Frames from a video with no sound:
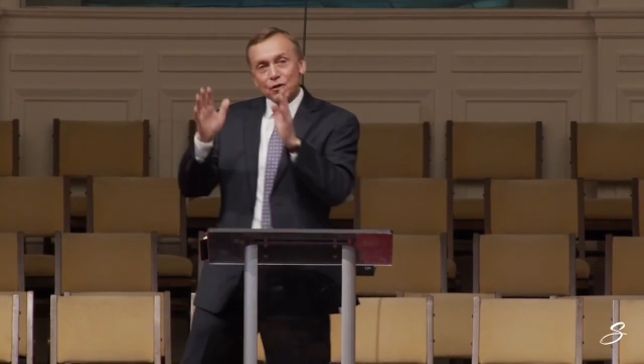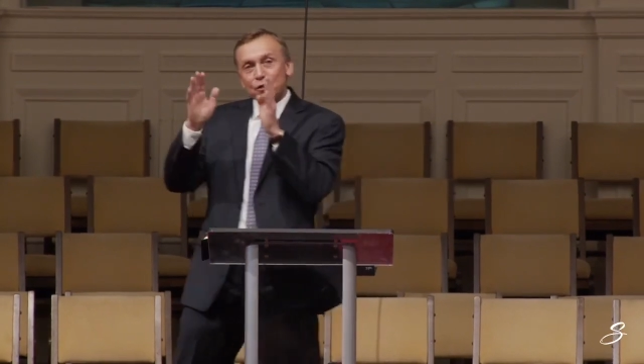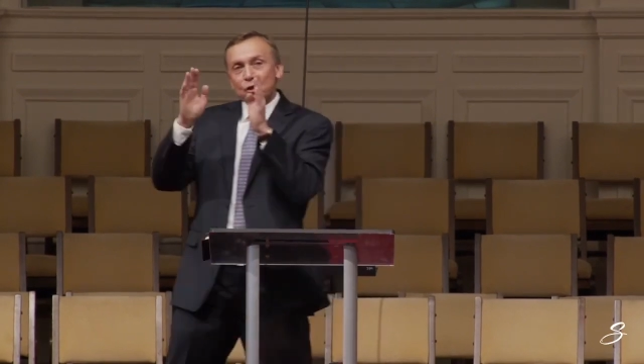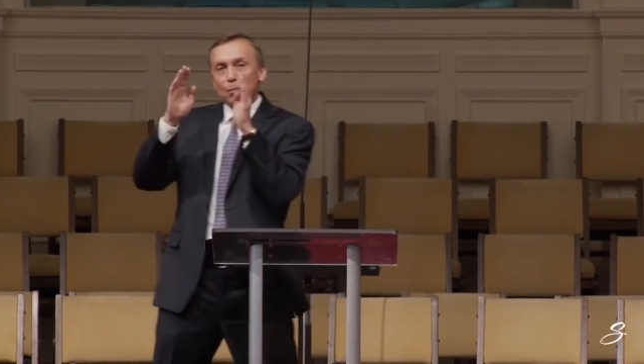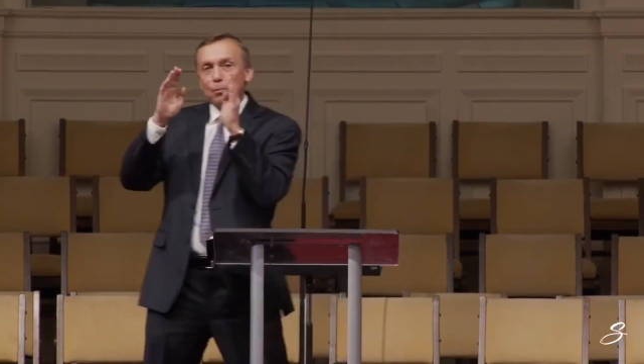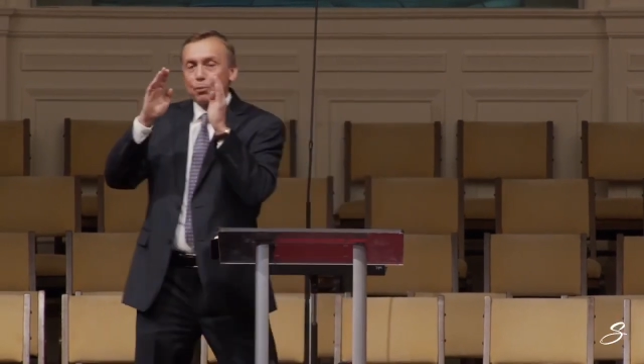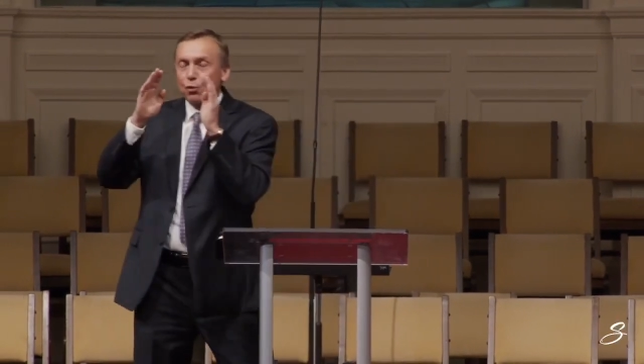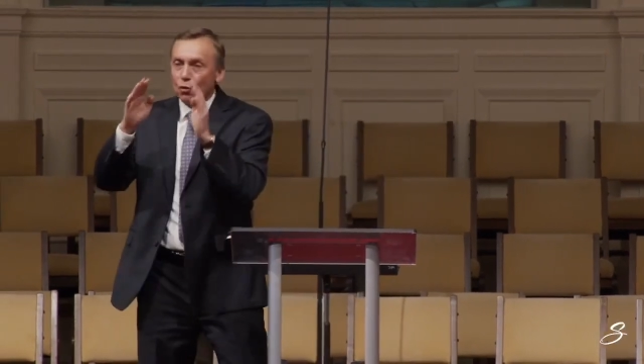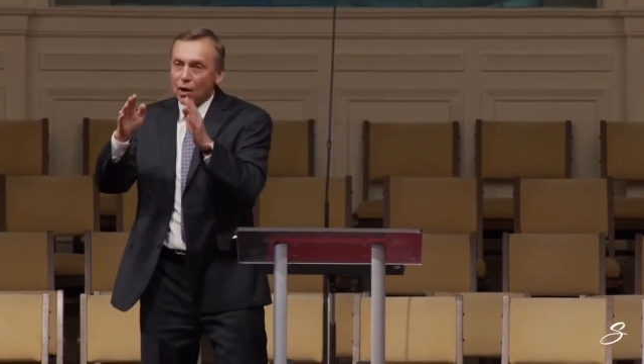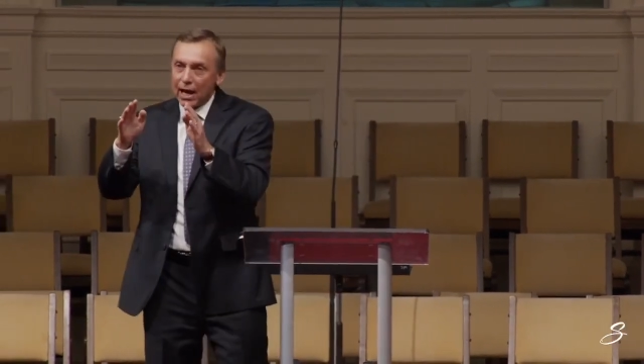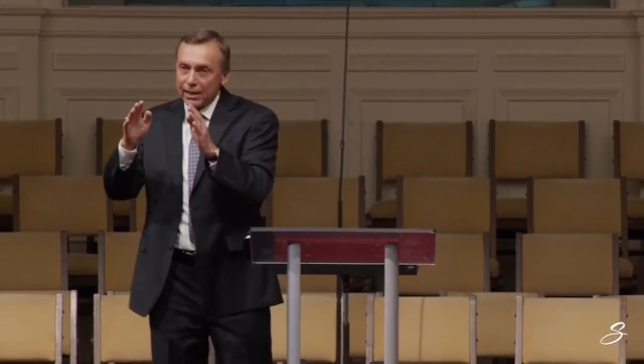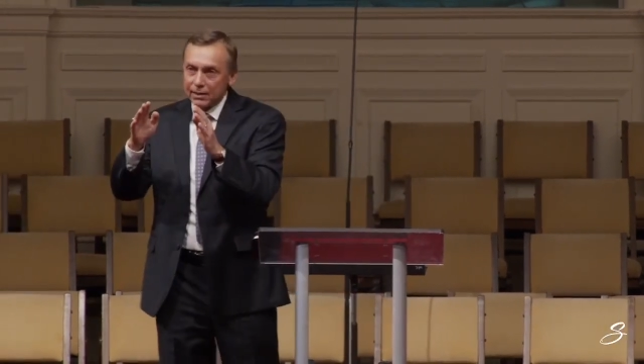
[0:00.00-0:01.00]
The
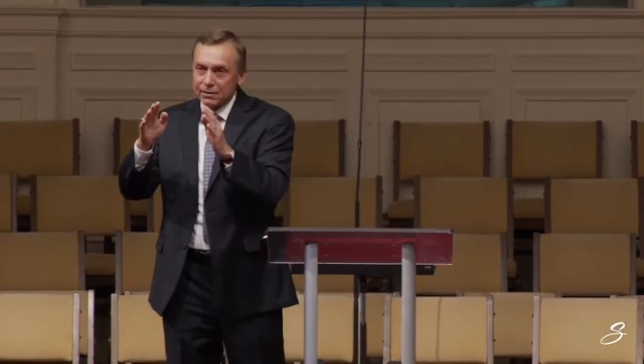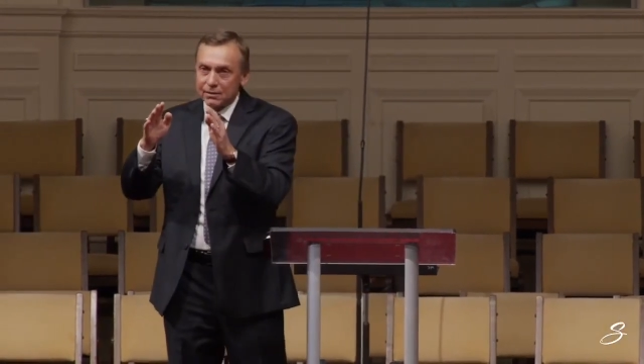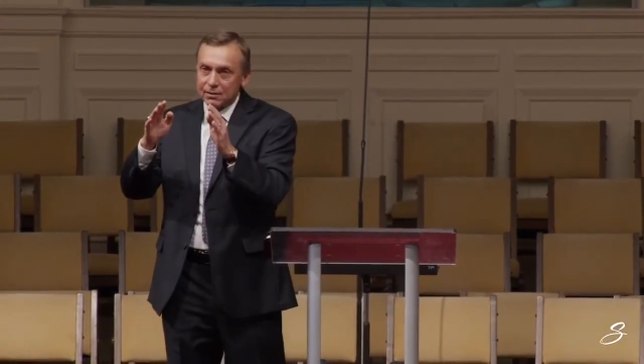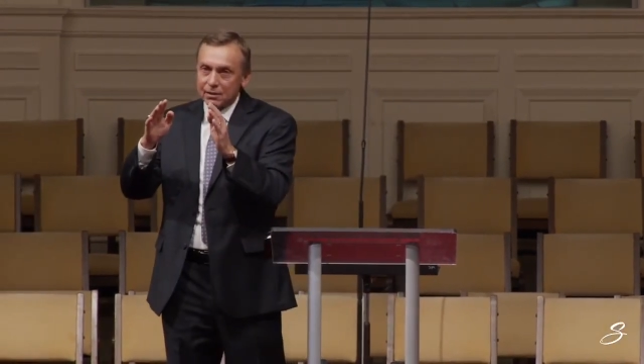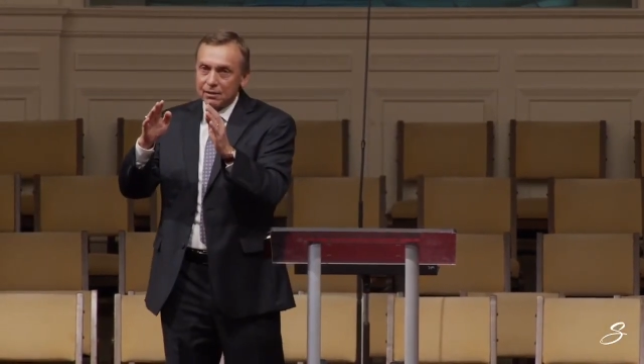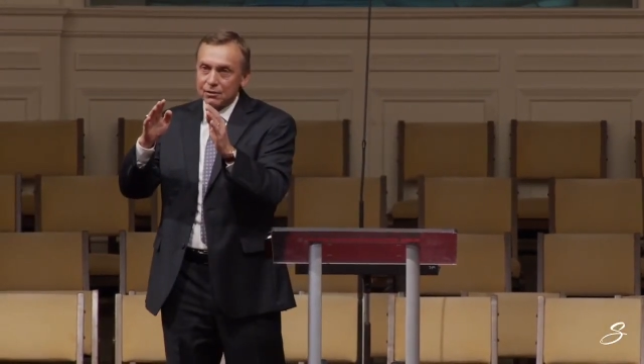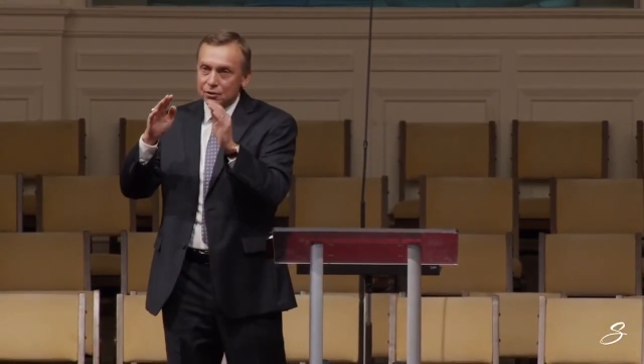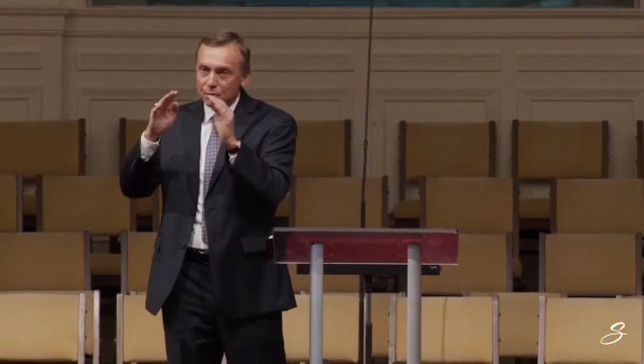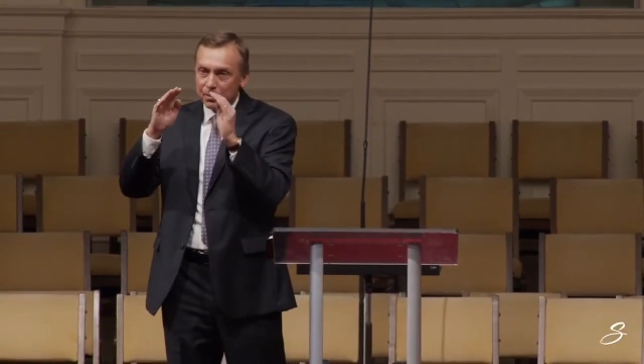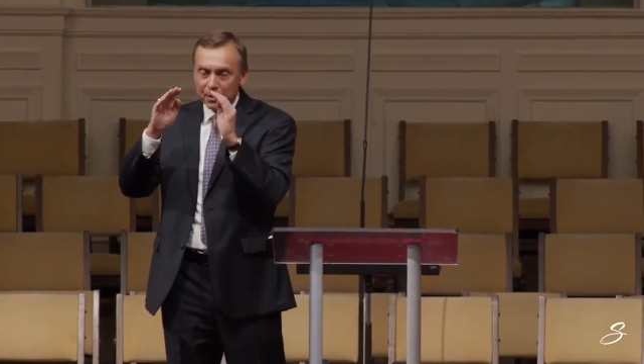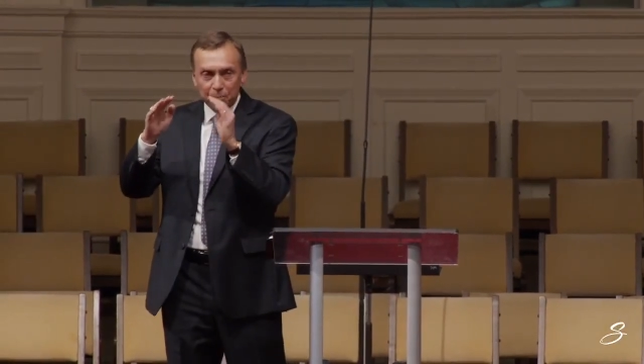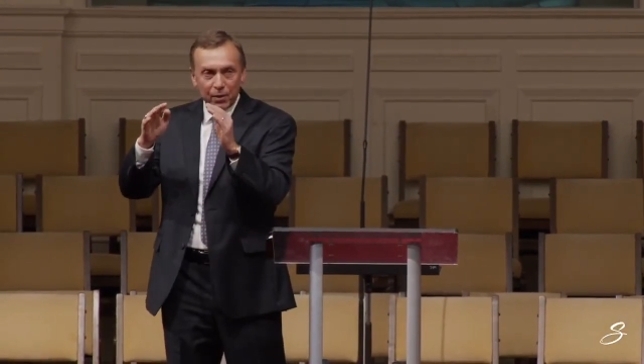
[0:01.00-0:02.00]
price to
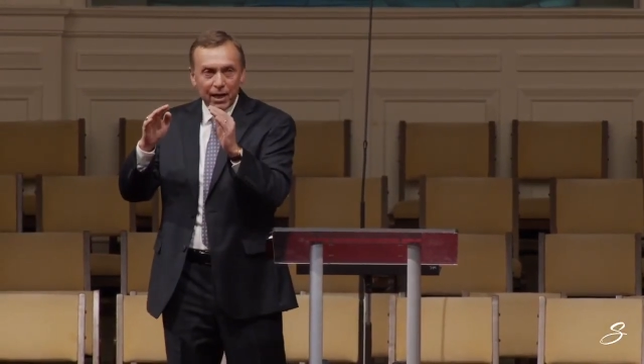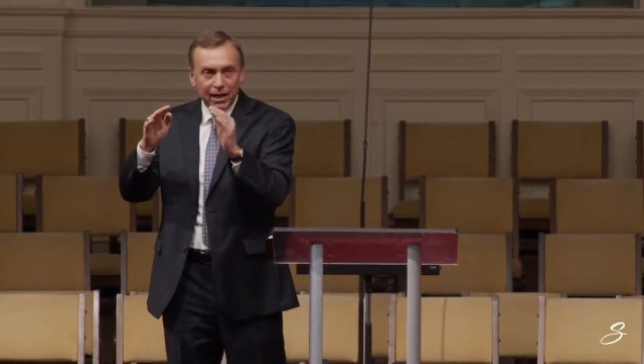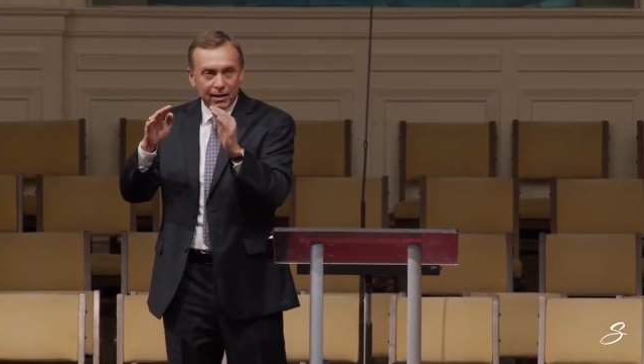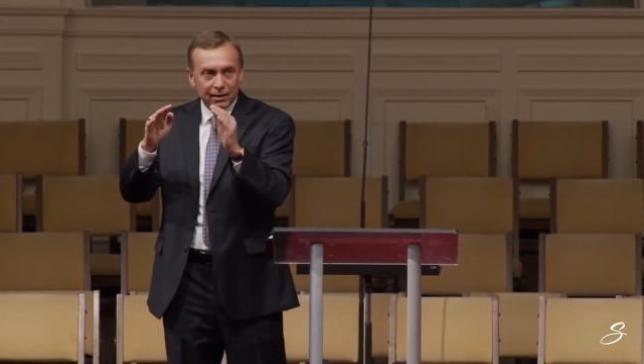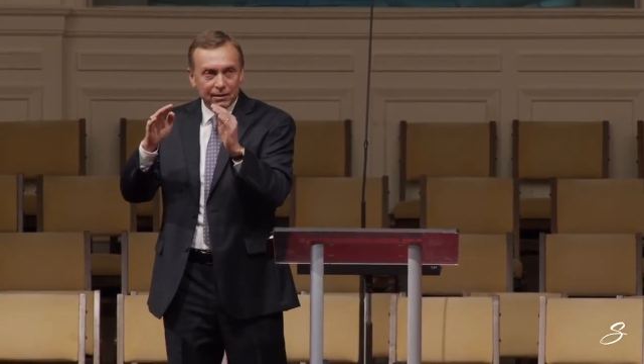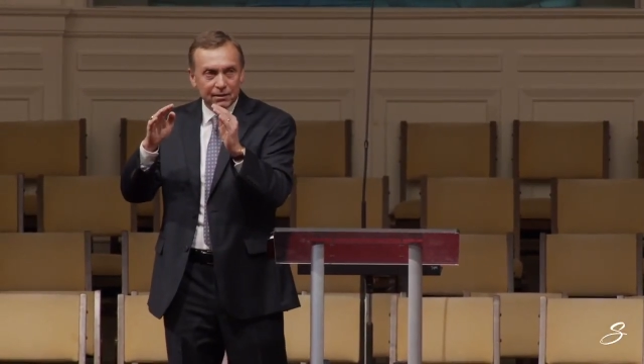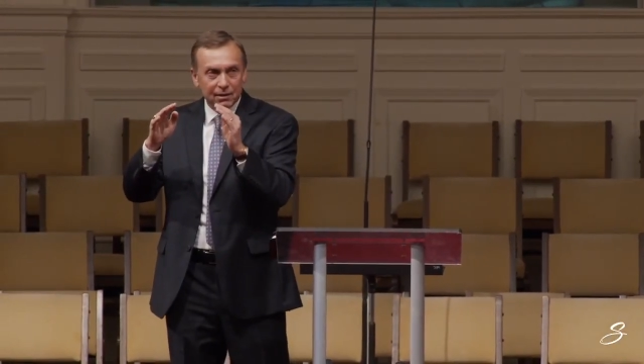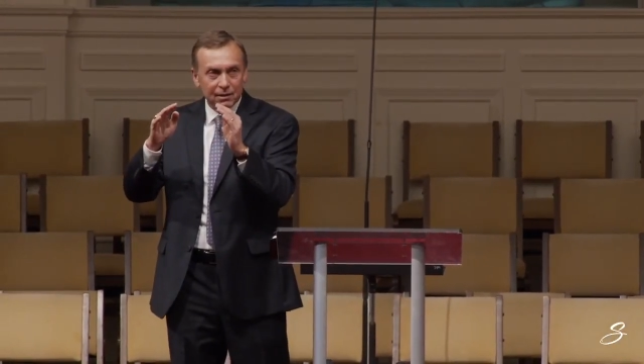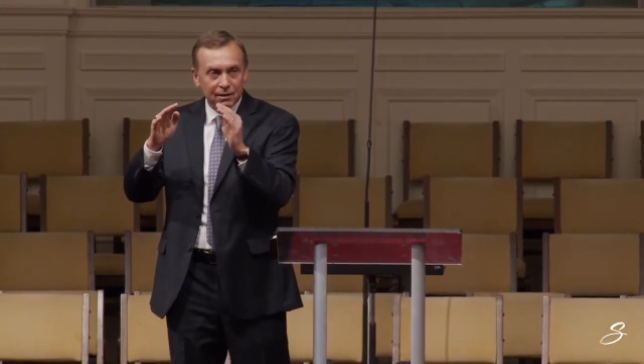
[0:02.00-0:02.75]
be paid